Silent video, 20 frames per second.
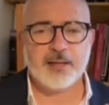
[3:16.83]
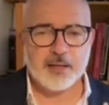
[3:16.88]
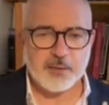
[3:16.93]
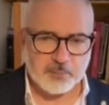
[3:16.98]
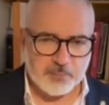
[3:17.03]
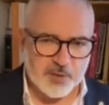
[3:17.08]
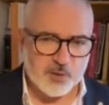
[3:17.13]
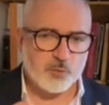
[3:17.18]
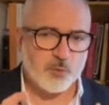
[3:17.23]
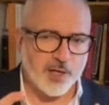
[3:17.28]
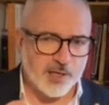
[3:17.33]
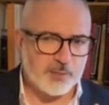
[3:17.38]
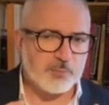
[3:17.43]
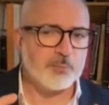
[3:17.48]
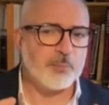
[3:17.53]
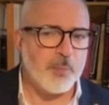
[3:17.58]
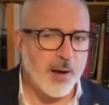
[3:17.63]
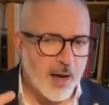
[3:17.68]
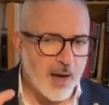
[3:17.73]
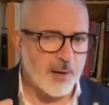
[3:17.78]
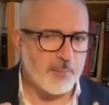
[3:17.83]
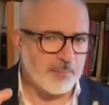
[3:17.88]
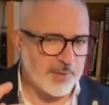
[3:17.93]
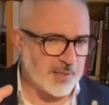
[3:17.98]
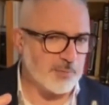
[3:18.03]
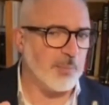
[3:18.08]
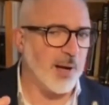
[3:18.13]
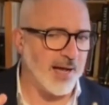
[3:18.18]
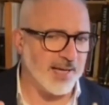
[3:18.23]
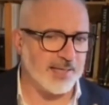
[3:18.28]
mid-weight
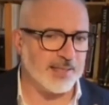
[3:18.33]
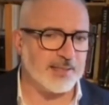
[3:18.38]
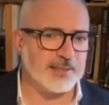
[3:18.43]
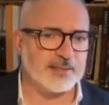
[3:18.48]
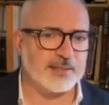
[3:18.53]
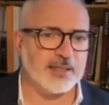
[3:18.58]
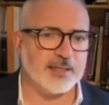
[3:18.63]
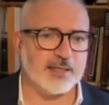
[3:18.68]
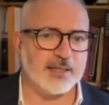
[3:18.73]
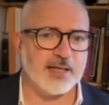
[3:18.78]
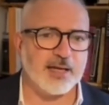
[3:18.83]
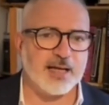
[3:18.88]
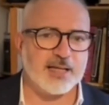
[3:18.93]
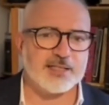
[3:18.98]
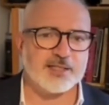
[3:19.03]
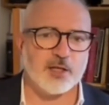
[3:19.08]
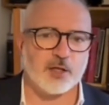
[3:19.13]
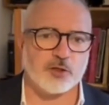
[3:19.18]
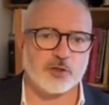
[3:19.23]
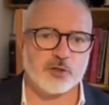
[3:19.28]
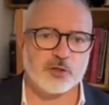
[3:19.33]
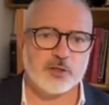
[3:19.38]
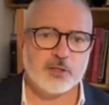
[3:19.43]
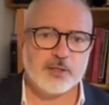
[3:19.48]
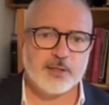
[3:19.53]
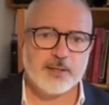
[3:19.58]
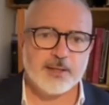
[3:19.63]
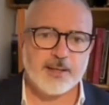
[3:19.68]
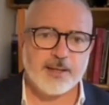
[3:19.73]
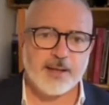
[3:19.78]
mid palate as such.
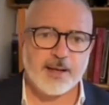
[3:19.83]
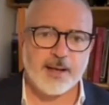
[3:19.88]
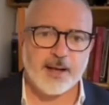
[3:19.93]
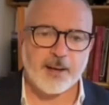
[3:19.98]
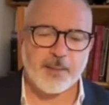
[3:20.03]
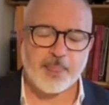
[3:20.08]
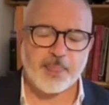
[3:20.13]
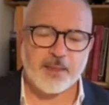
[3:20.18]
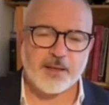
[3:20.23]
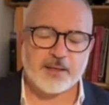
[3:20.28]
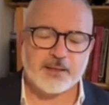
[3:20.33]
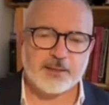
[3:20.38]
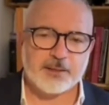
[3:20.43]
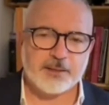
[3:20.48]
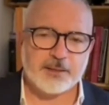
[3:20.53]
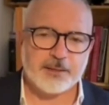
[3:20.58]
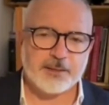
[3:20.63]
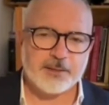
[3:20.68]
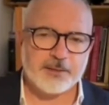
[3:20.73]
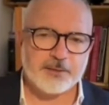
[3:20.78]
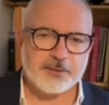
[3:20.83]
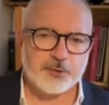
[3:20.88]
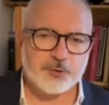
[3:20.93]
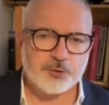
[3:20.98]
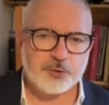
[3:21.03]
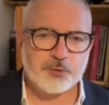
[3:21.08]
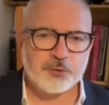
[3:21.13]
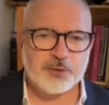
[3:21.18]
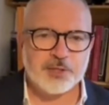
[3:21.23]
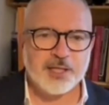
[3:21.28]
The
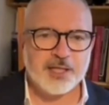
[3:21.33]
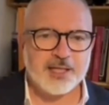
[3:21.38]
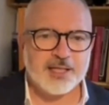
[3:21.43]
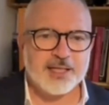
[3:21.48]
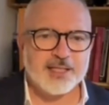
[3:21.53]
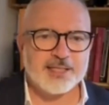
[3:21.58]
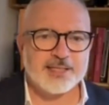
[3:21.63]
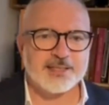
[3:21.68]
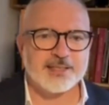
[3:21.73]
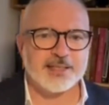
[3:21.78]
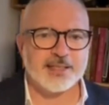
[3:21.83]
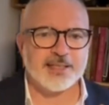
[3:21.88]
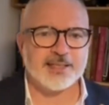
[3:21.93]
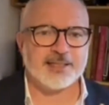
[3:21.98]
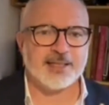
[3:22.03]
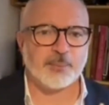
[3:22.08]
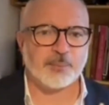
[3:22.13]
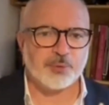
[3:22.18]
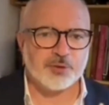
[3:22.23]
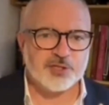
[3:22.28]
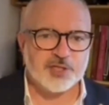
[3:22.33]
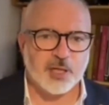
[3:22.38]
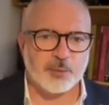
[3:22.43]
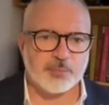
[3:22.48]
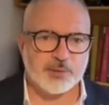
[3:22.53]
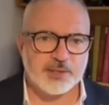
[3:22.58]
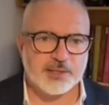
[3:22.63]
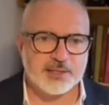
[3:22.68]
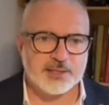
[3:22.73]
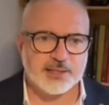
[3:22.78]
tune here is its
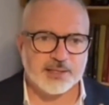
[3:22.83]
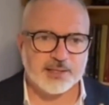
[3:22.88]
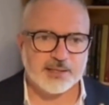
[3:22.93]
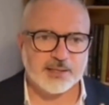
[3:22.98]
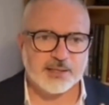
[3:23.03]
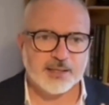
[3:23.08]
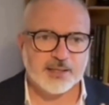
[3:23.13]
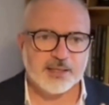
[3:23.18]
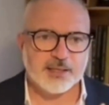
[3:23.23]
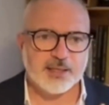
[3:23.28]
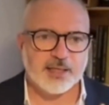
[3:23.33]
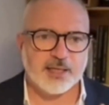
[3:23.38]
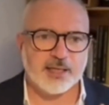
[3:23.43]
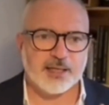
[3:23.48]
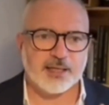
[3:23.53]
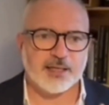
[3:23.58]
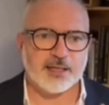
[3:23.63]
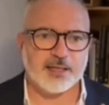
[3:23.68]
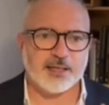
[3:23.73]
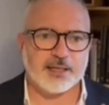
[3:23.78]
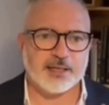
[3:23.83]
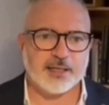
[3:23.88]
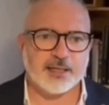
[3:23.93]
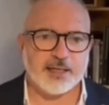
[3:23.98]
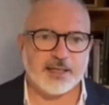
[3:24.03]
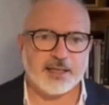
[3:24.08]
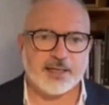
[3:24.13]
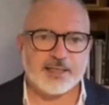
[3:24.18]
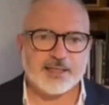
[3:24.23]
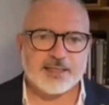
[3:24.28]
approachability.
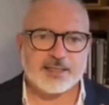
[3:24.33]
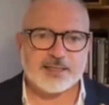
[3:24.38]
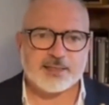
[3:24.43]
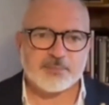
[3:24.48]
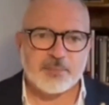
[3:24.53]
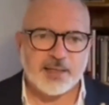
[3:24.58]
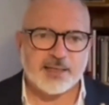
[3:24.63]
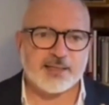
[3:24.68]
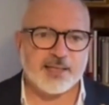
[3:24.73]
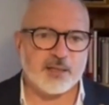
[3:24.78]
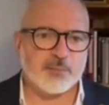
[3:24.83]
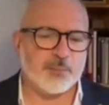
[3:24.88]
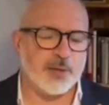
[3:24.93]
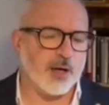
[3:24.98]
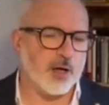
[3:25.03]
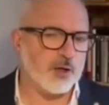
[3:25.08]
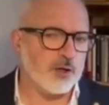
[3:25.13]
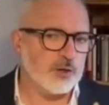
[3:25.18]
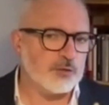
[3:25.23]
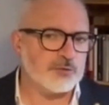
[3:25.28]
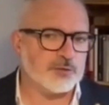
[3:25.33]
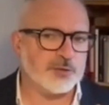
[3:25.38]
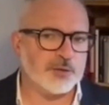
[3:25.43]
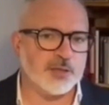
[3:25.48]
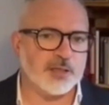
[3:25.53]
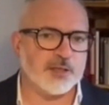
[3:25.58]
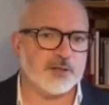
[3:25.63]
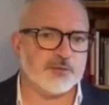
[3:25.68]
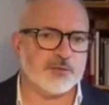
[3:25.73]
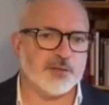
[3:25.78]
It's maintained by a
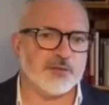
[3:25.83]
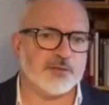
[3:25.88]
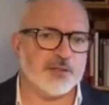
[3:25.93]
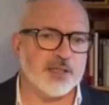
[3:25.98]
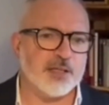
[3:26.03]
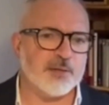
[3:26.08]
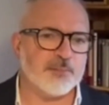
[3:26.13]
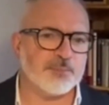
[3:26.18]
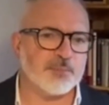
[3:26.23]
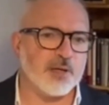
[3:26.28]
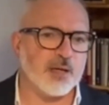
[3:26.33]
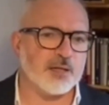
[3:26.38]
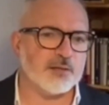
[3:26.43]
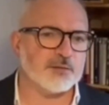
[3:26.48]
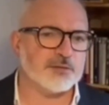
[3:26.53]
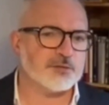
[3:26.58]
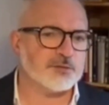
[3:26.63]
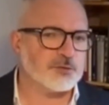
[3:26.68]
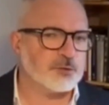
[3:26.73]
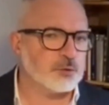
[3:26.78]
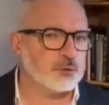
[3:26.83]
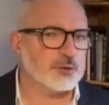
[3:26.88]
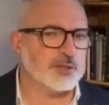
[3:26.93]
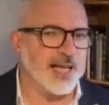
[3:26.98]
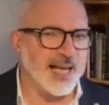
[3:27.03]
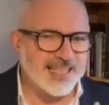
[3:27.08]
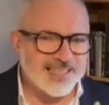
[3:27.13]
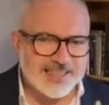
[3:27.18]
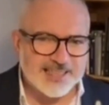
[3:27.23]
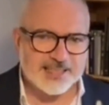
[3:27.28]
lovely fruit
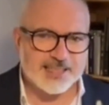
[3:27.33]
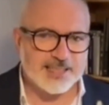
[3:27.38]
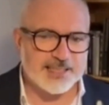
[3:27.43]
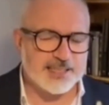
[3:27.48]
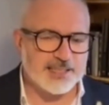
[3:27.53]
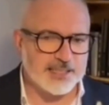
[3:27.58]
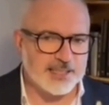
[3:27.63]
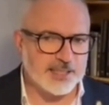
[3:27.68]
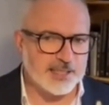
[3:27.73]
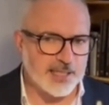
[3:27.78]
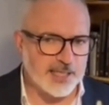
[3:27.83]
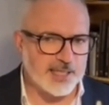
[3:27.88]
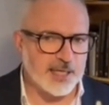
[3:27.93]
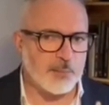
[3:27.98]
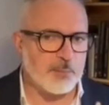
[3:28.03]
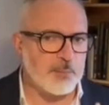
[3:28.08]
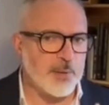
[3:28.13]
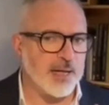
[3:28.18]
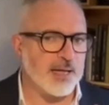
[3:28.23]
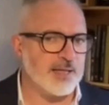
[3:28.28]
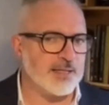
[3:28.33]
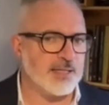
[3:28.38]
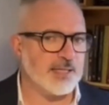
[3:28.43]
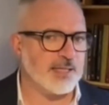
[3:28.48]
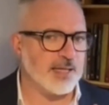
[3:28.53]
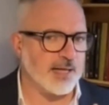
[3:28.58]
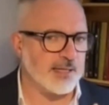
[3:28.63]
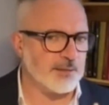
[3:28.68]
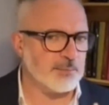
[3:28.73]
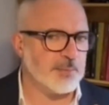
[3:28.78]
acidity, and I
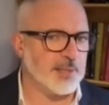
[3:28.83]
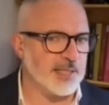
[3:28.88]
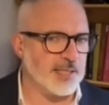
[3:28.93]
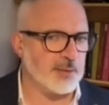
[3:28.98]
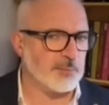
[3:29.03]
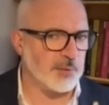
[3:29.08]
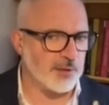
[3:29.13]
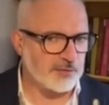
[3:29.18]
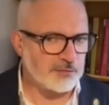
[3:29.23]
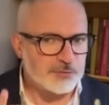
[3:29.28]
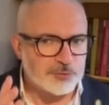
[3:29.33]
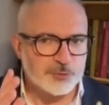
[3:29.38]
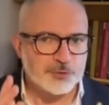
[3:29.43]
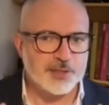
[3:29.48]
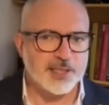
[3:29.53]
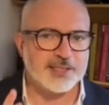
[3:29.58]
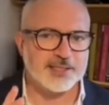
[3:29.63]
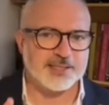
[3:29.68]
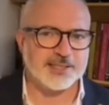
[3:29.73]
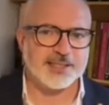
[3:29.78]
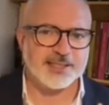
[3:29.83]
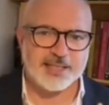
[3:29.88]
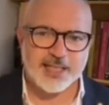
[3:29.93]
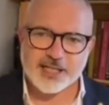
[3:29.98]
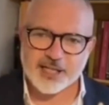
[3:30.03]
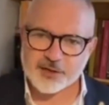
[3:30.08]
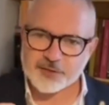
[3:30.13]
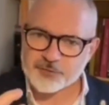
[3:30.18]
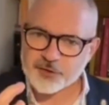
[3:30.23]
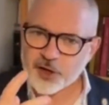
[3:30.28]
mean it by fruit acidity, that
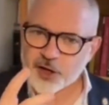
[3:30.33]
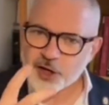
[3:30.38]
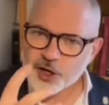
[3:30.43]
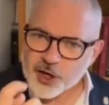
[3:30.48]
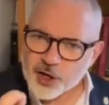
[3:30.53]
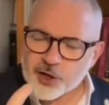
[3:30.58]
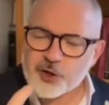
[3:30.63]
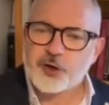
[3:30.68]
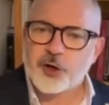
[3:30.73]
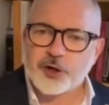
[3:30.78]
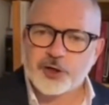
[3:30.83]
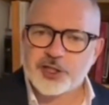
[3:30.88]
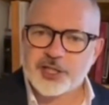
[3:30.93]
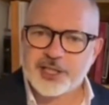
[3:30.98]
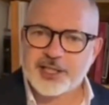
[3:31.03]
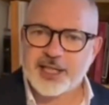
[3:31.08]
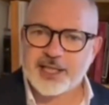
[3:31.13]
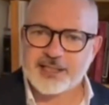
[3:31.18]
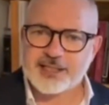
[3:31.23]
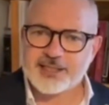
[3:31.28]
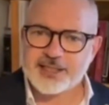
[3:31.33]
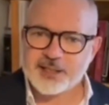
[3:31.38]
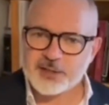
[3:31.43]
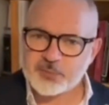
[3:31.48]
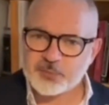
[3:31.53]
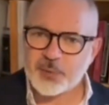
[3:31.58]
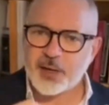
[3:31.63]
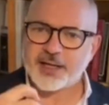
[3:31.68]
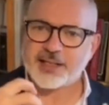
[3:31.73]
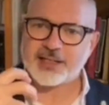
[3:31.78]
kind of crunchiness
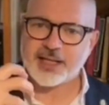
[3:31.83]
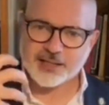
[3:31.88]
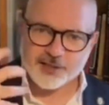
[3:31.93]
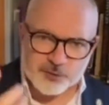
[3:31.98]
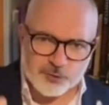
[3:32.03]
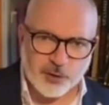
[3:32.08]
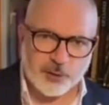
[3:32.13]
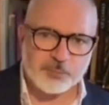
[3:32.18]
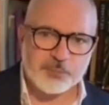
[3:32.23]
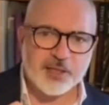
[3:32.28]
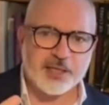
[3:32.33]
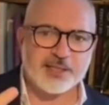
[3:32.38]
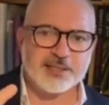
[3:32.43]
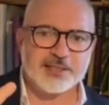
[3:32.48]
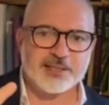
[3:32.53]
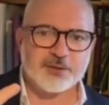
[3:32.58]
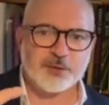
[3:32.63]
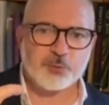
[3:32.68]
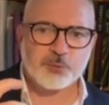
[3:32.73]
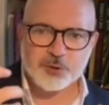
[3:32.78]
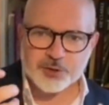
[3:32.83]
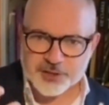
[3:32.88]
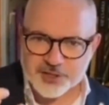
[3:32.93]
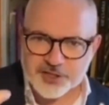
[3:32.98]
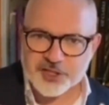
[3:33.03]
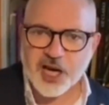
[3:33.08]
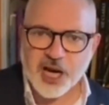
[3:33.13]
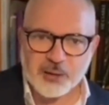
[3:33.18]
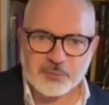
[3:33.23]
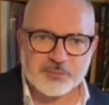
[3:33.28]
despite that ripeness and almost
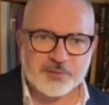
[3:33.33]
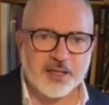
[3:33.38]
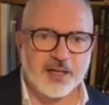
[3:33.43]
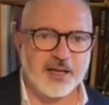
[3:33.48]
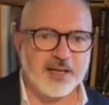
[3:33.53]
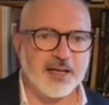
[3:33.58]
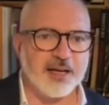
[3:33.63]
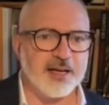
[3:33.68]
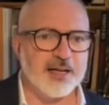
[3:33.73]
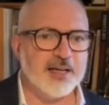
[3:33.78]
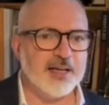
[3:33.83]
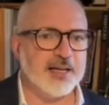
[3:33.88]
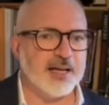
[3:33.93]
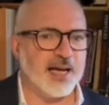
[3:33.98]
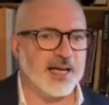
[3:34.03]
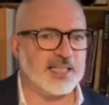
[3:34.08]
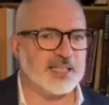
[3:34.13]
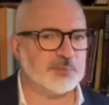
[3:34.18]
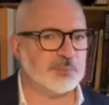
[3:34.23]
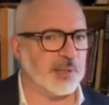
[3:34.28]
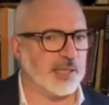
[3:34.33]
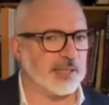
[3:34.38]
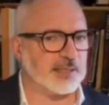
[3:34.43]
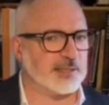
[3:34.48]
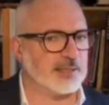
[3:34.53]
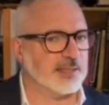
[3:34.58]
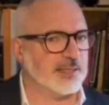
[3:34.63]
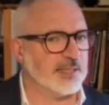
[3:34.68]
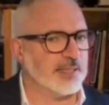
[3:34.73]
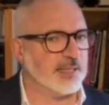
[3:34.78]
jam aspect.
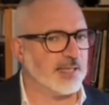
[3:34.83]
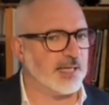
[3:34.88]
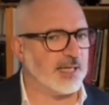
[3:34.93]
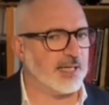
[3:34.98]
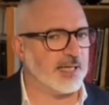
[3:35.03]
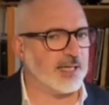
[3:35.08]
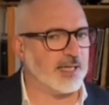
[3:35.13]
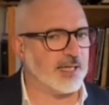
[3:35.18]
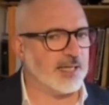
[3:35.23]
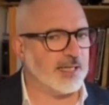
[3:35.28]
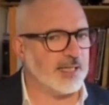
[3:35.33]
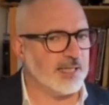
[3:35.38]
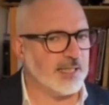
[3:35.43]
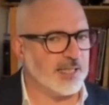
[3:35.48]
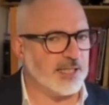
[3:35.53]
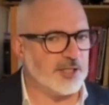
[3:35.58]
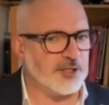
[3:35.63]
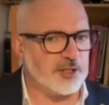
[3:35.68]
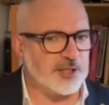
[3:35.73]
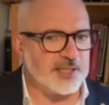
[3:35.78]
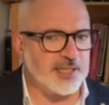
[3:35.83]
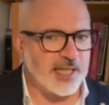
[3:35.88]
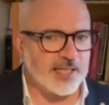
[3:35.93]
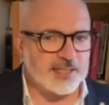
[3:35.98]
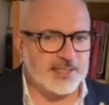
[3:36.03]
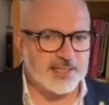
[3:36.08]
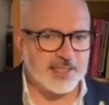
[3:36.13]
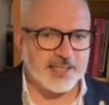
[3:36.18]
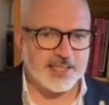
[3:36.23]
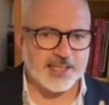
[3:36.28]
It just takes
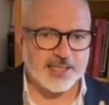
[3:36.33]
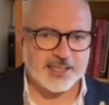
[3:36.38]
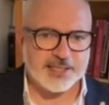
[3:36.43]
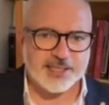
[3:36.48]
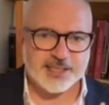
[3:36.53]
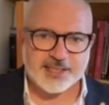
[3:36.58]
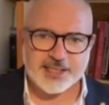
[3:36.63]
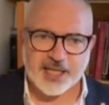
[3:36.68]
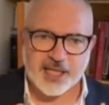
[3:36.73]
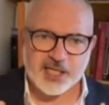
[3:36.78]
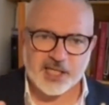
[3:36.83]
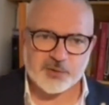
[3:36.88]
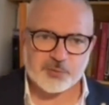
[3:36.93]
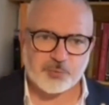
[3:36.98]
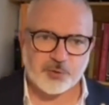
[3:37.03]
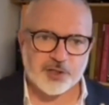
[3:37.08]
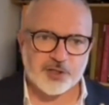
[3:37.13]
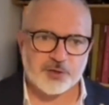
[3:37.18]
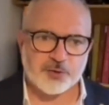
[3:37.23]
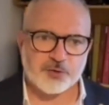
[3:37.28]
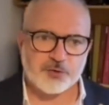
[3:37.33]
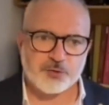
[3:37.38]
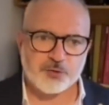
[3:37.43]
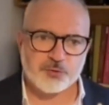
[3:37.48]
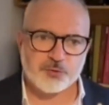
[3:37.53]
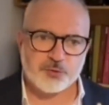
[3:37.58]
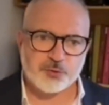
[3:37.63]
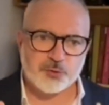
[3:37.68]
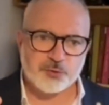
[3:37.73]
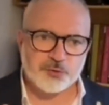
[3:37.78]
the expression
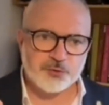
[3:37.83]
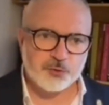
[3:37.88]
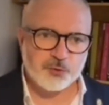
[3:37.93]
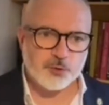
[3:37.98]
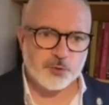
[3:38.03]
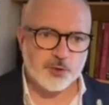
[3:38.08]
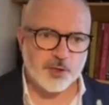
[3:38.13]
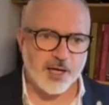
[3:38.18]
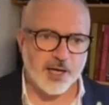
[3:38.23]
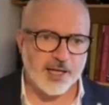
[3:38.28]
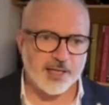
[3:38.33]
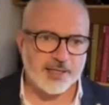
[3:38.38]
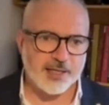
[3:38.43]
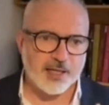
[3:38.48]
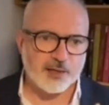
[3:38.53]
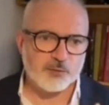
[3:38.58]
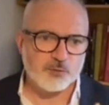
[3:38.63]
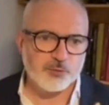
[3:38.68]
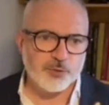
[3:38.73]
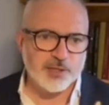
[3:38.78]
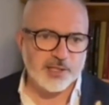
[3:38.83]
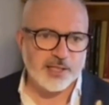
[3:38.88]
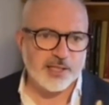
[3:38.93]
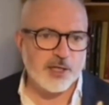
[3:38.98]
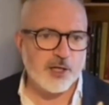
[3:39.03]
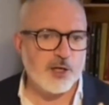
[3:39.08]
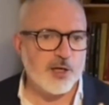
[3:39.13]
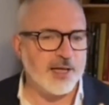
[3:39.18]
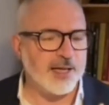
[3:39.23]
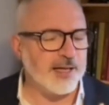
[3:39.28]
to the fore and really
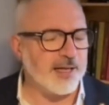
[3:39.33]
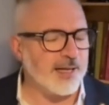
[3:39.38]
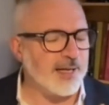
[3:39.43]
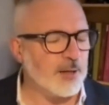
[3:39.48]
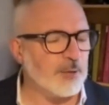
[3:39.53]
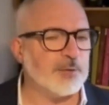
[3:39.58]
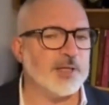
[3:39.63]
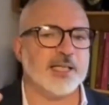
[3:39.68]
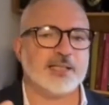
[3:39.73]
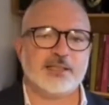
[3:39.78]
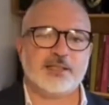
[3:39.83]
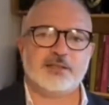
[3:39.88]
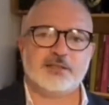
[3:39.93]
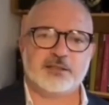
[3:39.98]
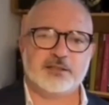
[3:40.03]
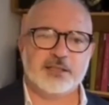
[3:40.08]
elongated